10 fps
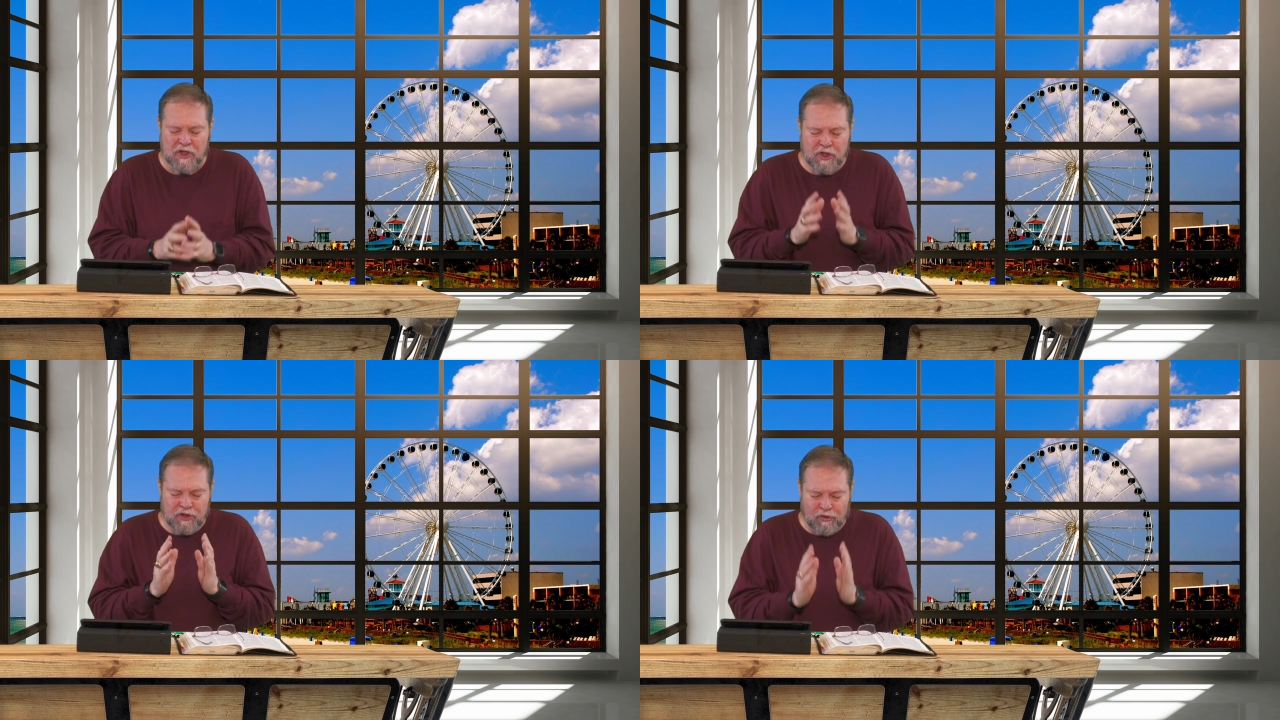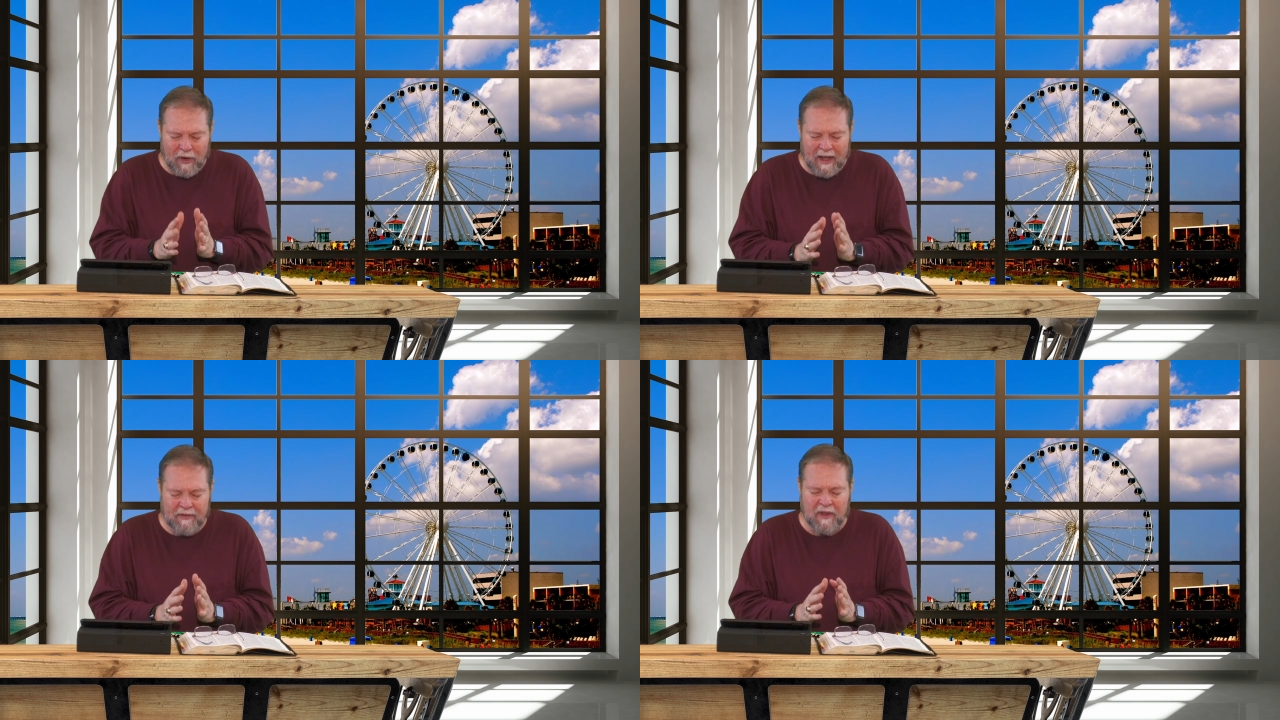
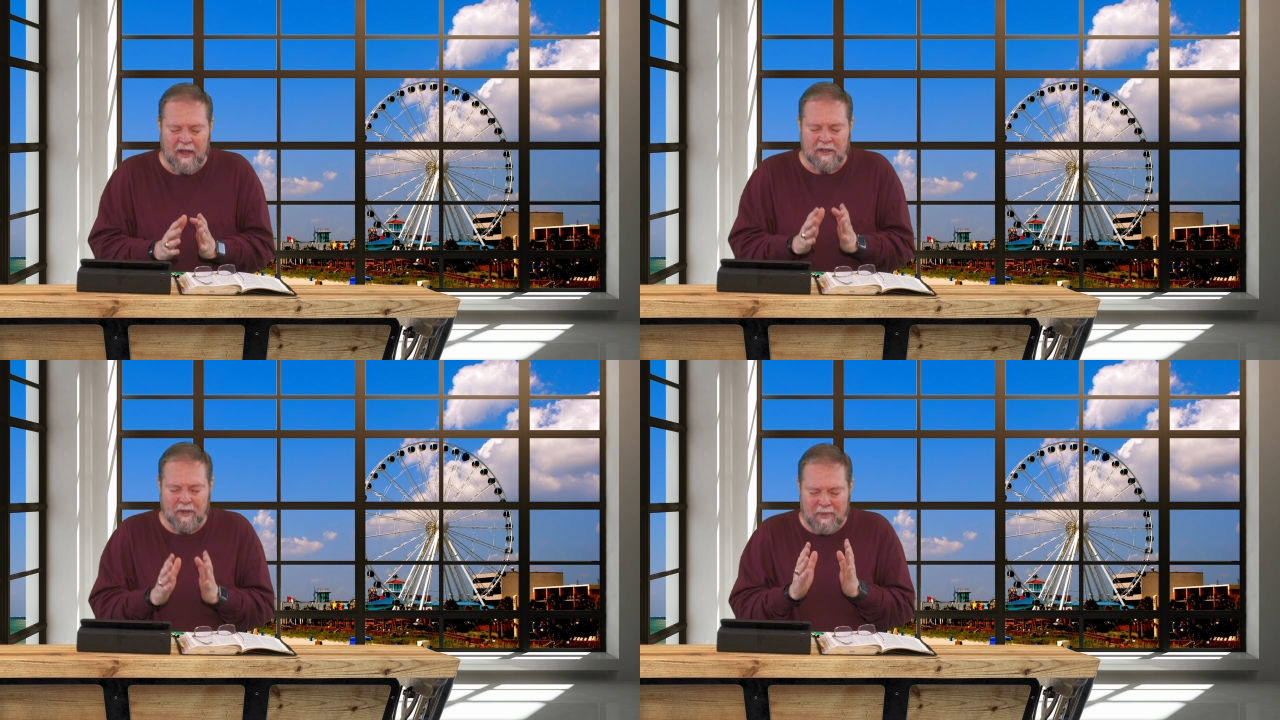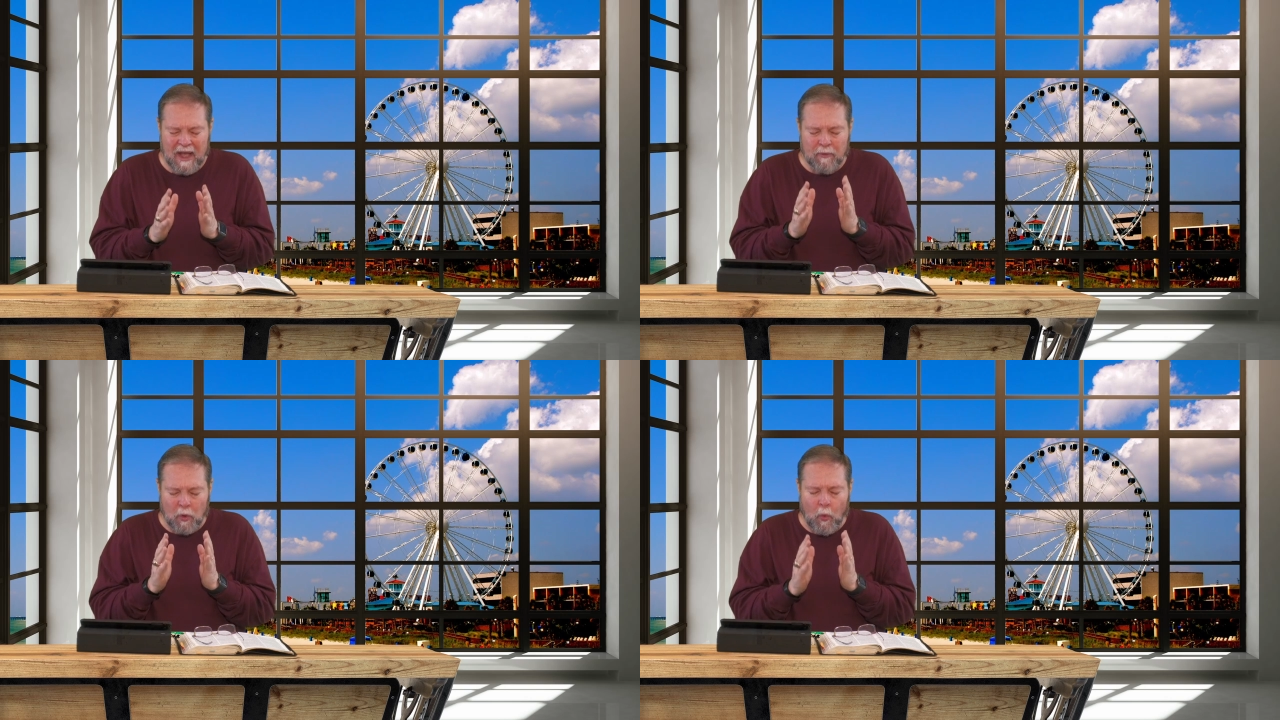strength to be
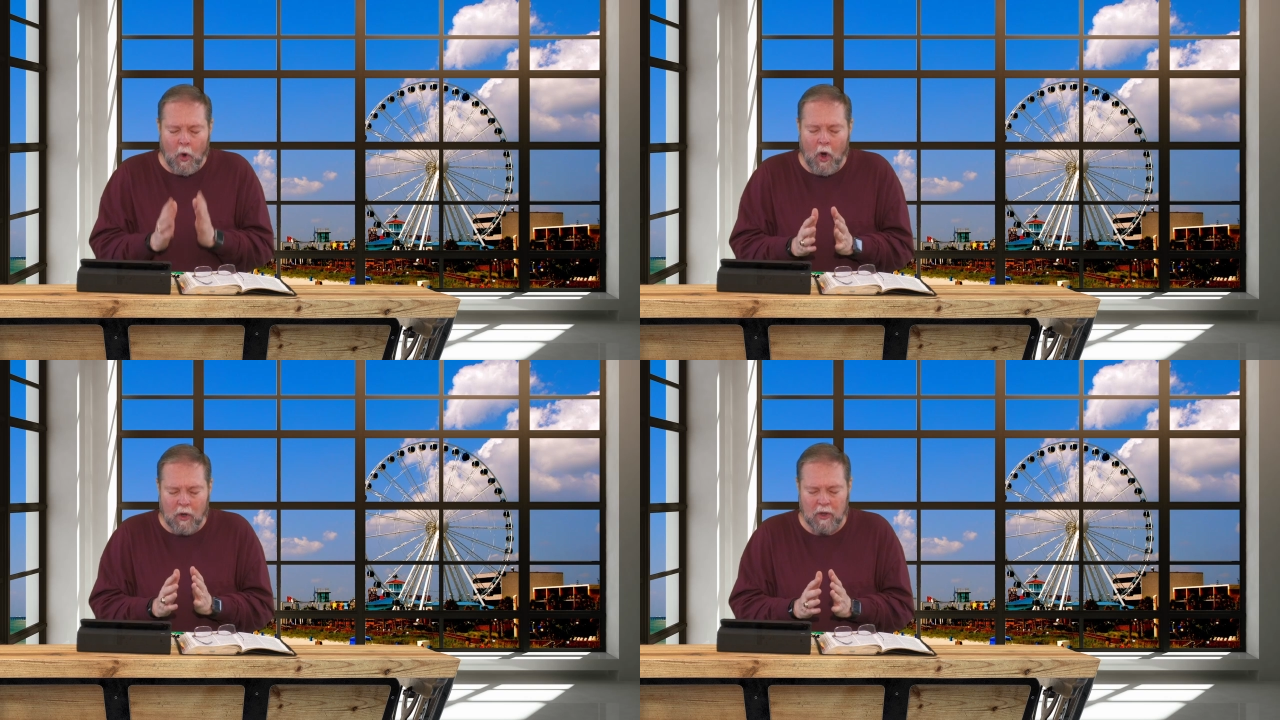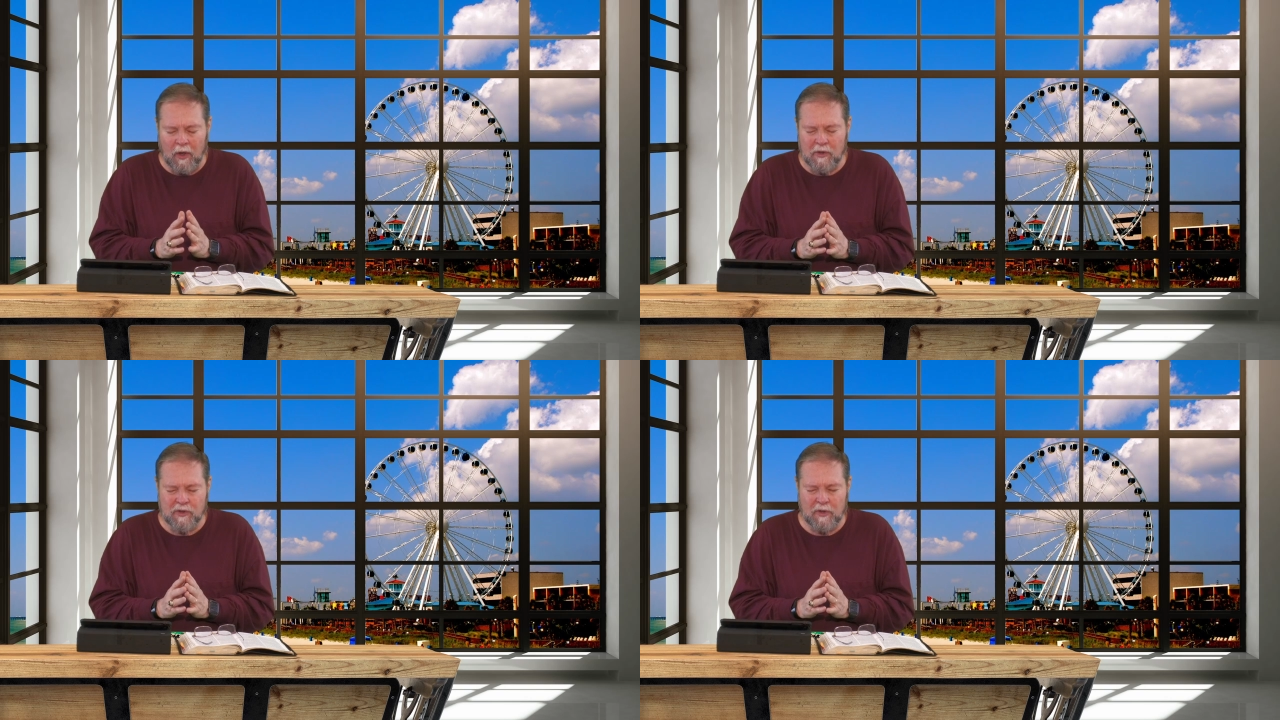able to walk
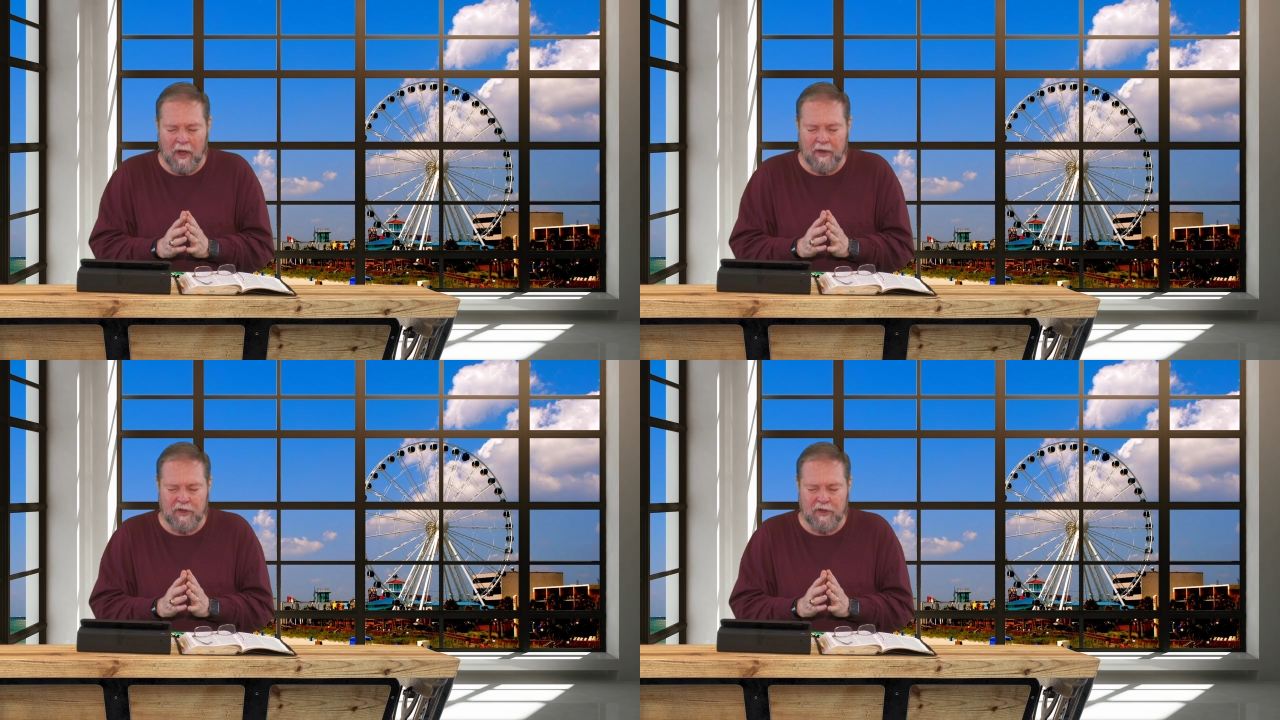close uh,